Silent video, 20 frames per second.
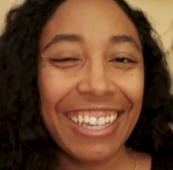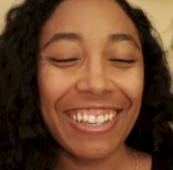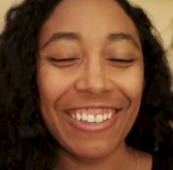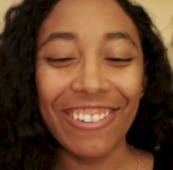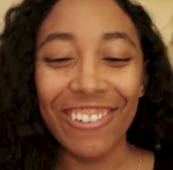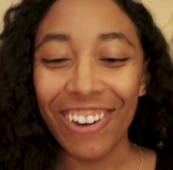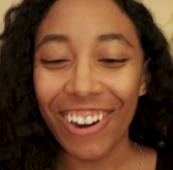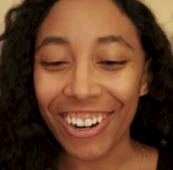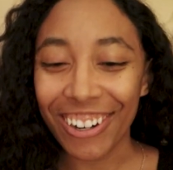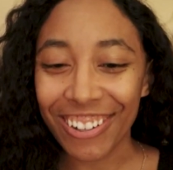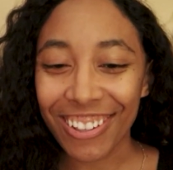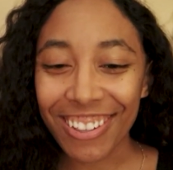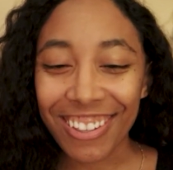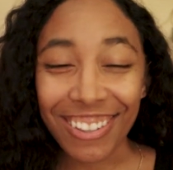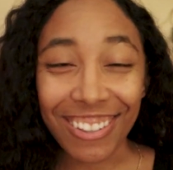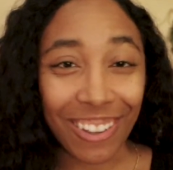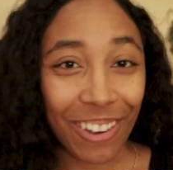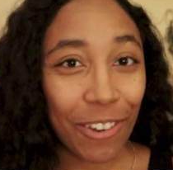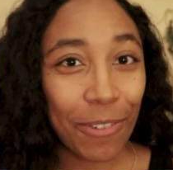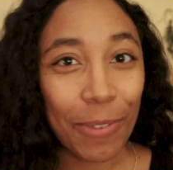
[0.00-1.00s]
you are
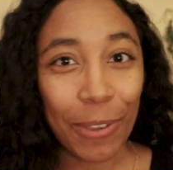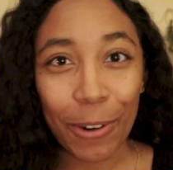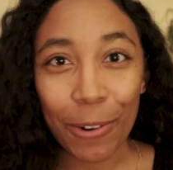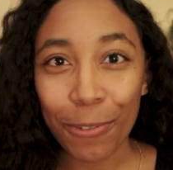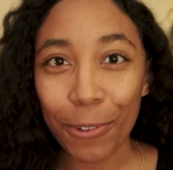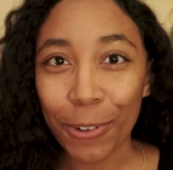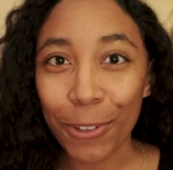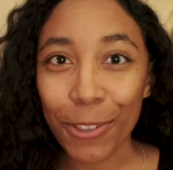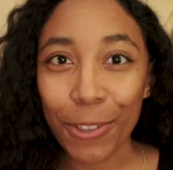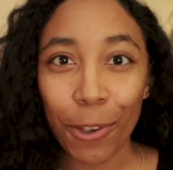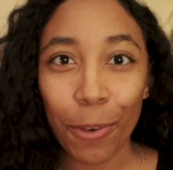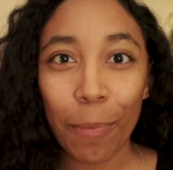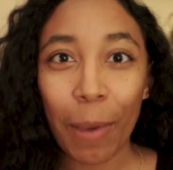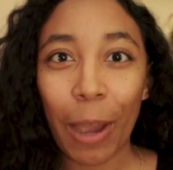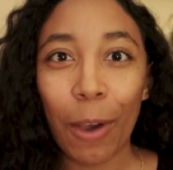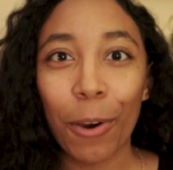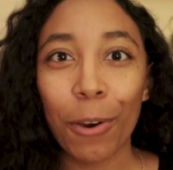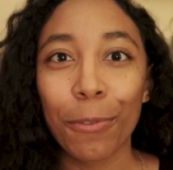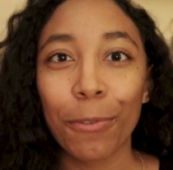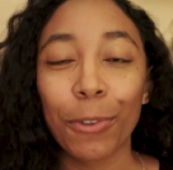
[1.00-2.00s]
so beautiful, so
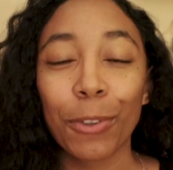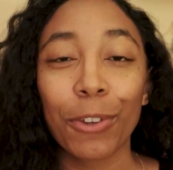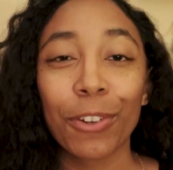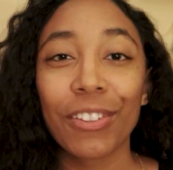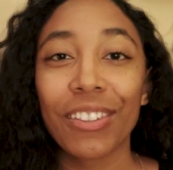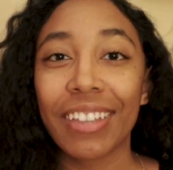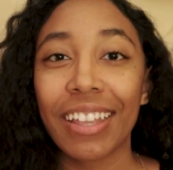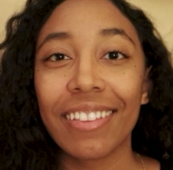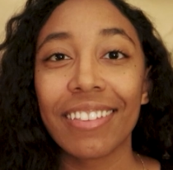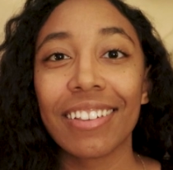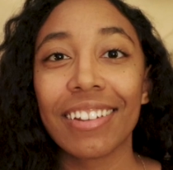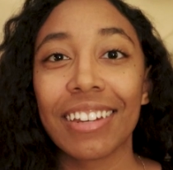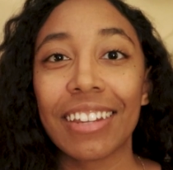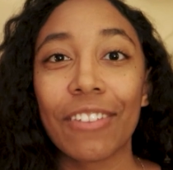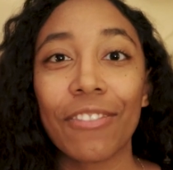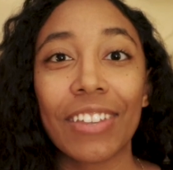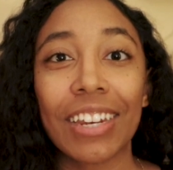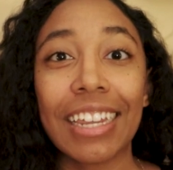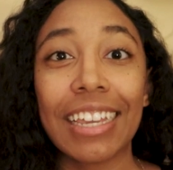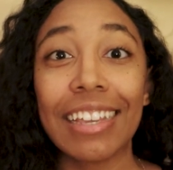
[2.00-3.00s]
powerful. Your
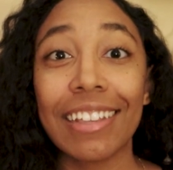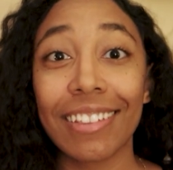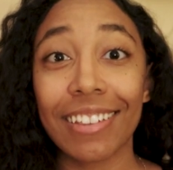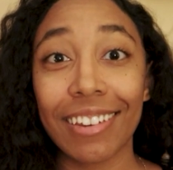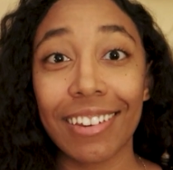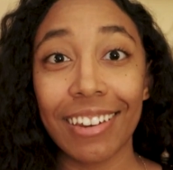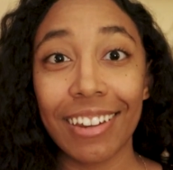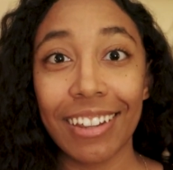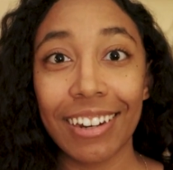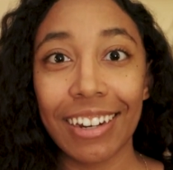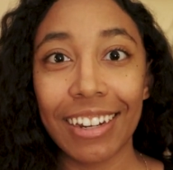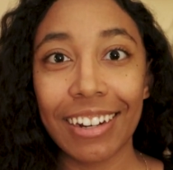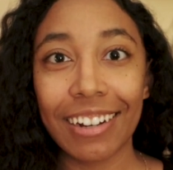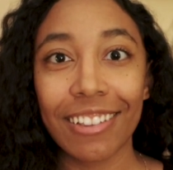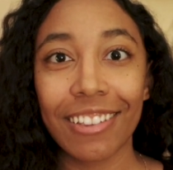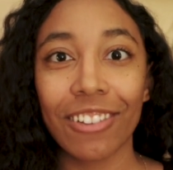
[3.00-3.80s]
sensitivity is needed.